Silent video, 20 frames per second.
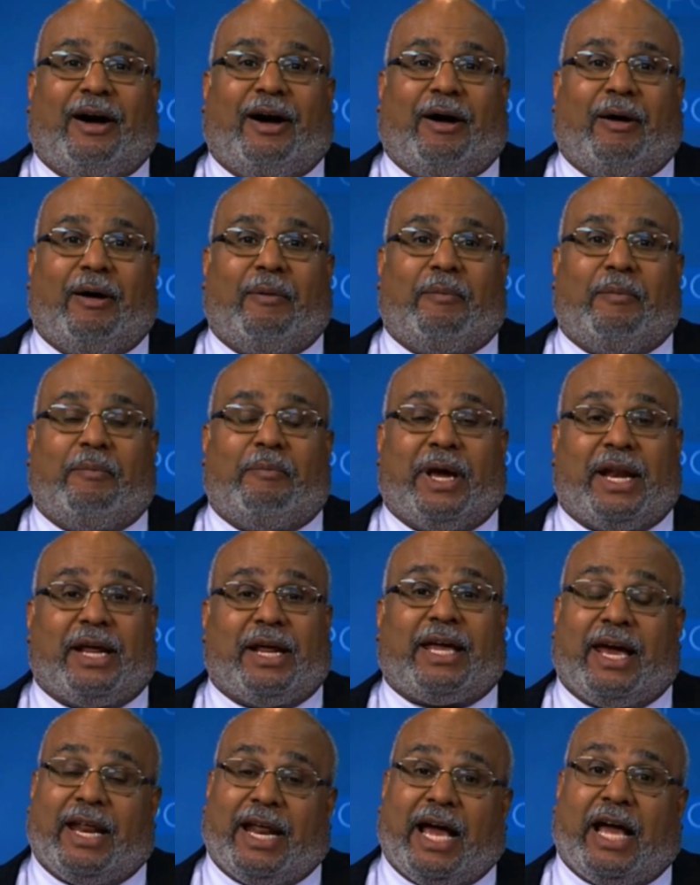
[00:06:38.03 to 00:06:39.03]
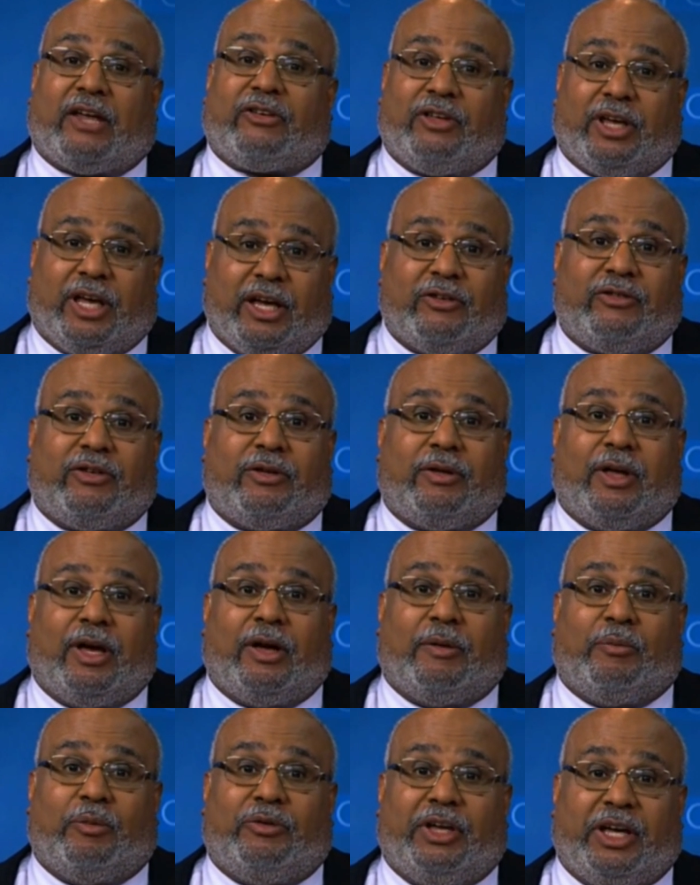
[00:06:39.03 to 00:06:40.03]
Medicaid actually is
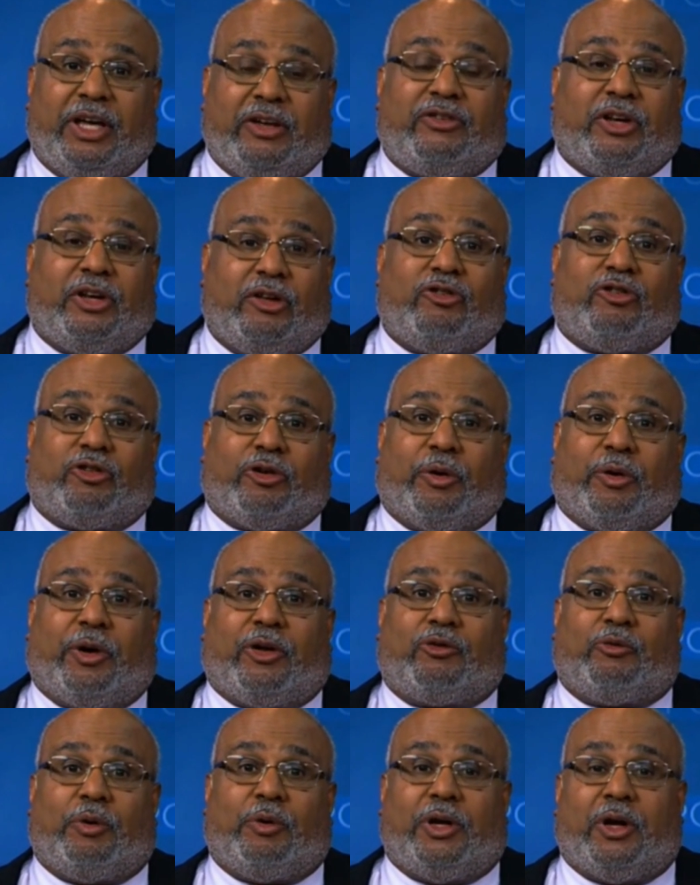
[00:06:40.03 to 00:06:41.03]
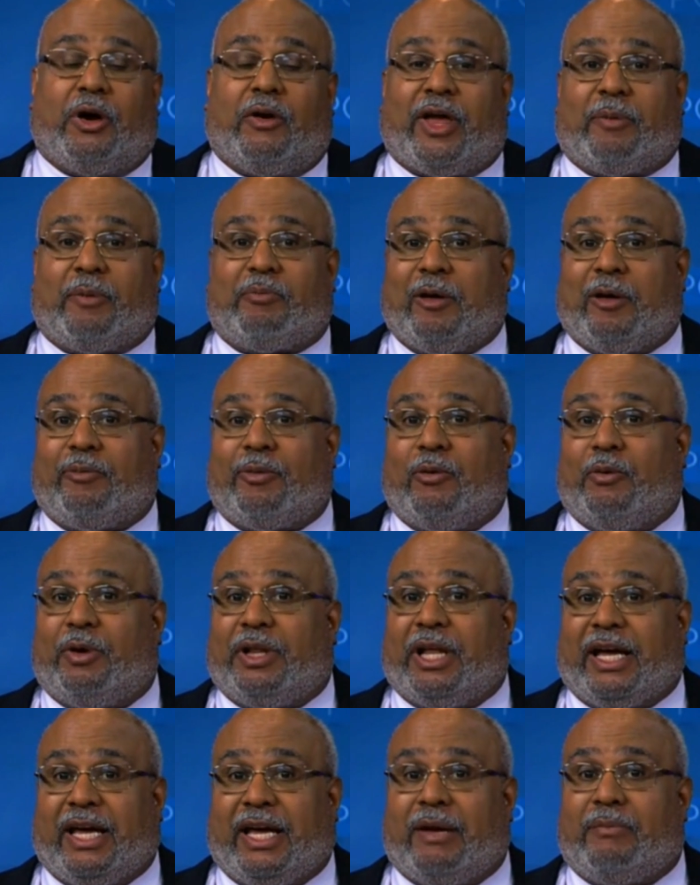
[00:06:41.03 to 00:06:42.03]
a decent insurance. We know that people,
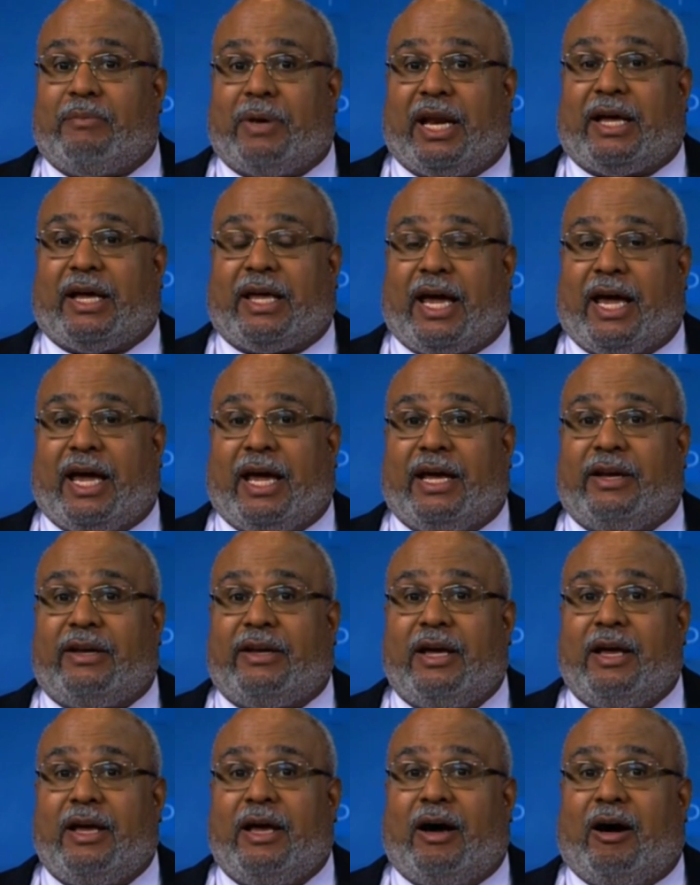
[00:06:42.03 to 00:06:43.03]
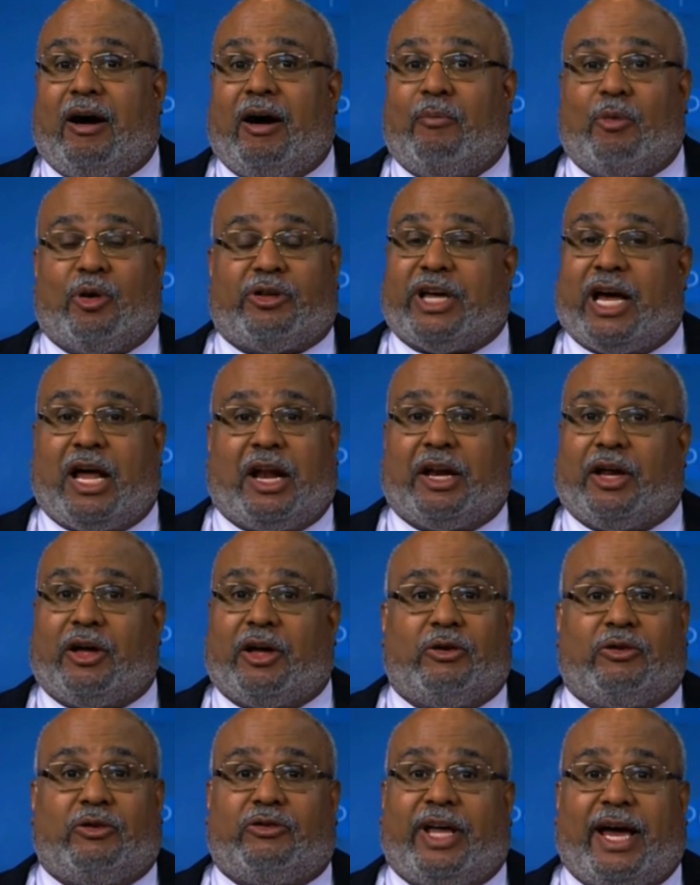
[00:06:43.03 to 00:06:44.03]
when they get Medicaid,
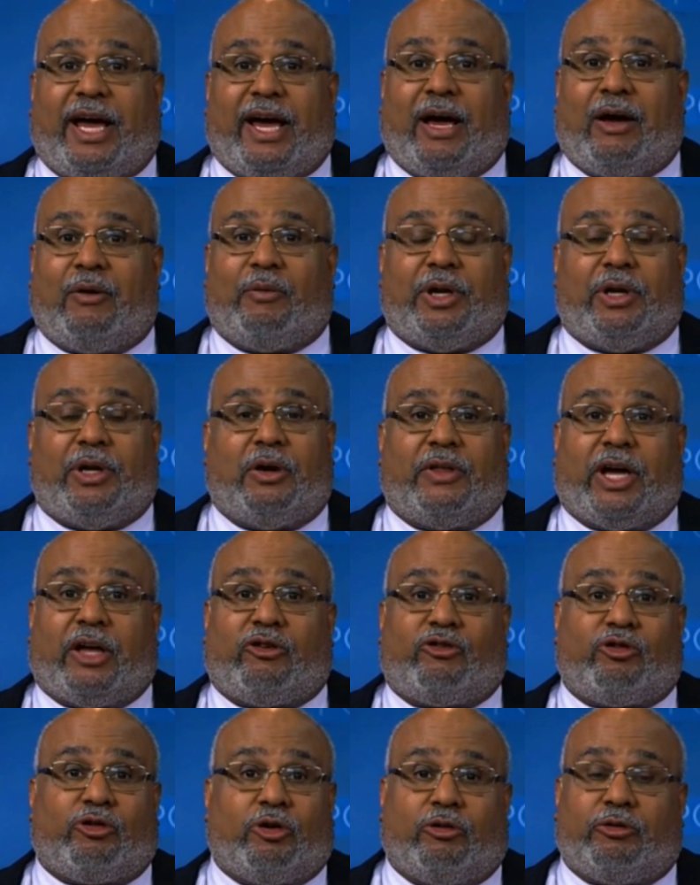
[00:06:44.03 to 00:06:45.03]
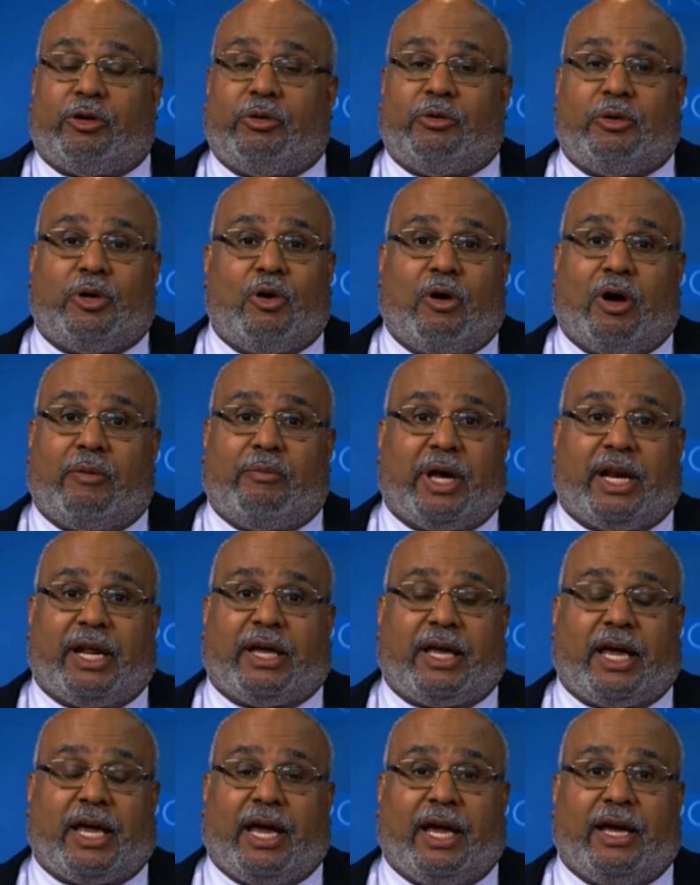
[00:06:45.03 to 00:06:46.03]
mortality goes down. We know that children who go on
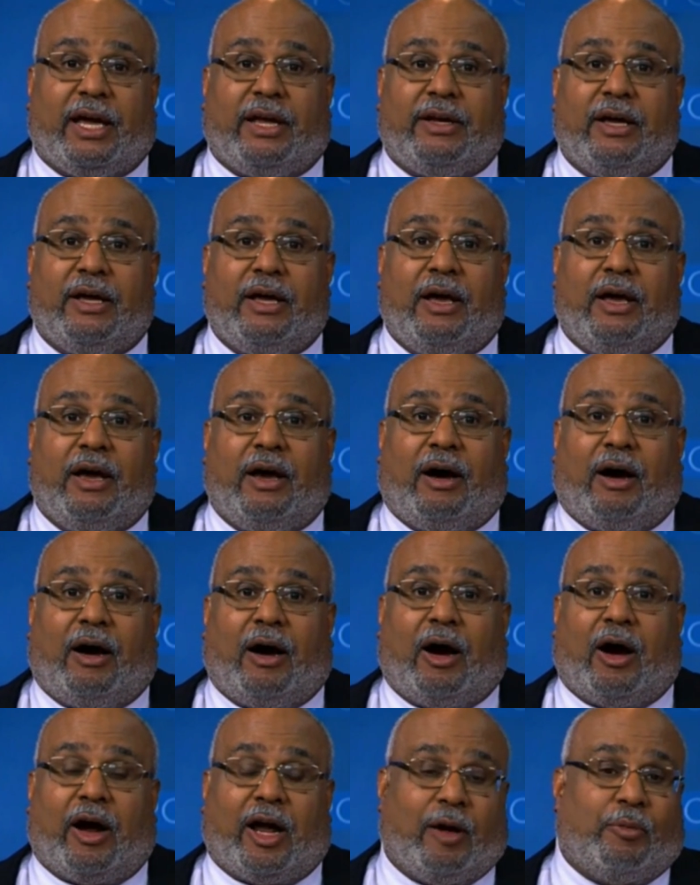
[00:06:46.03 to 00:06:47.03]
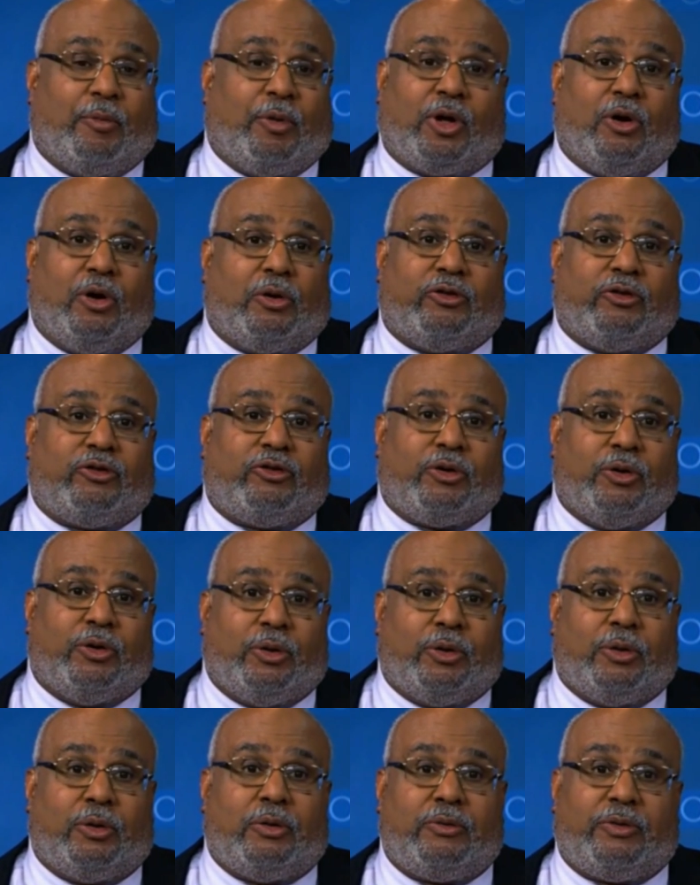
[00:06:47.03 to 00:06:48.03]
Medicaid are able to go to
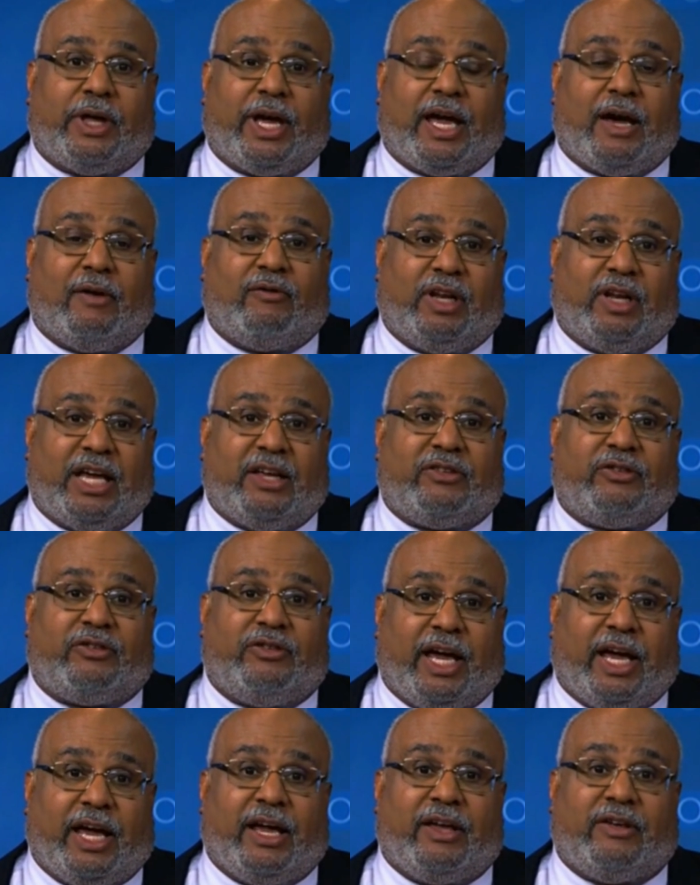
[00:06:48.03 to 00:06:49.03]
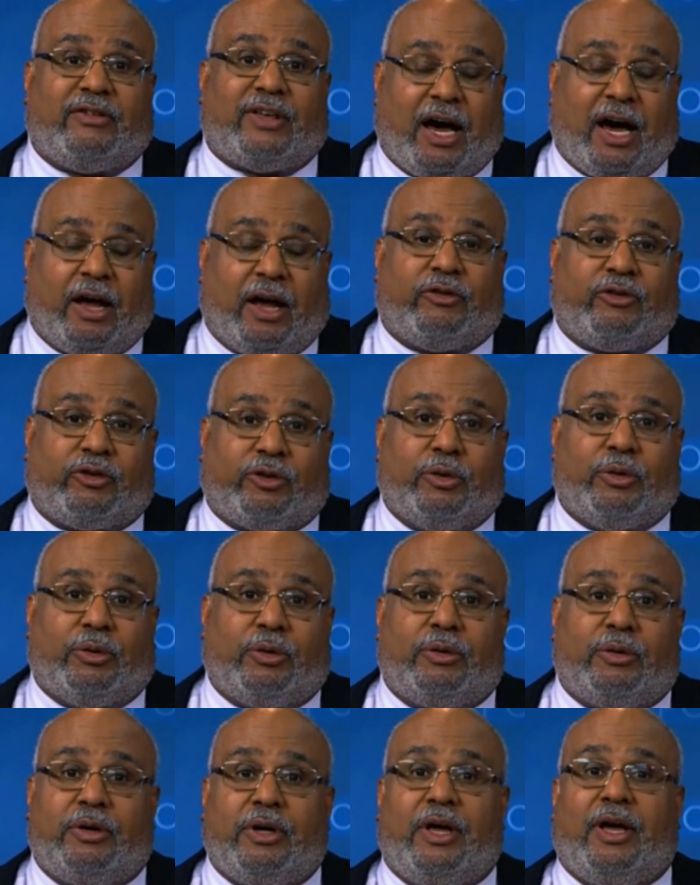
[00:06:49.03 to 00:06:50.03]
school. They have less days out of
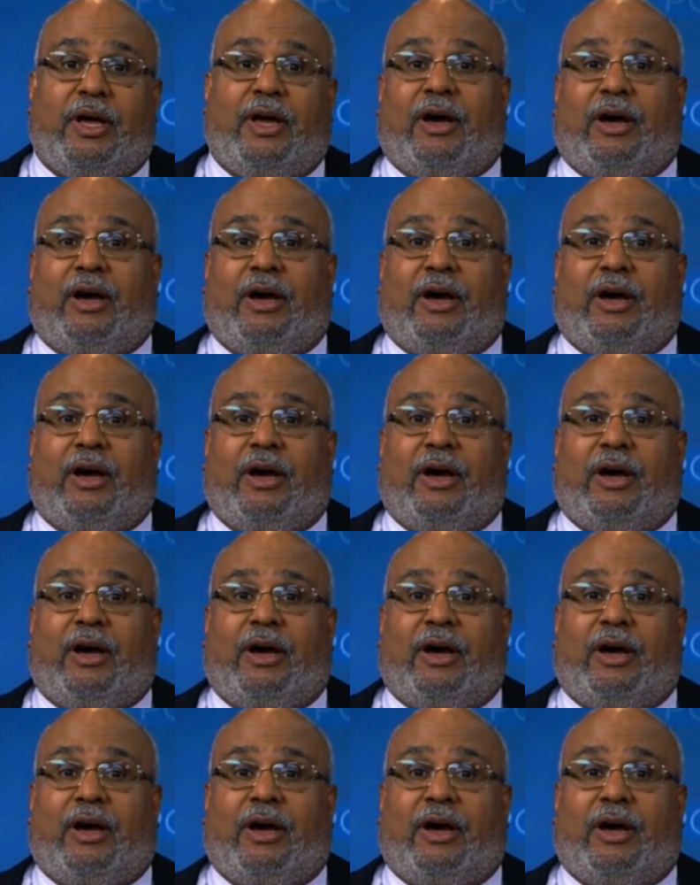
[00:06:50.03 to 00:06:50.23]
school.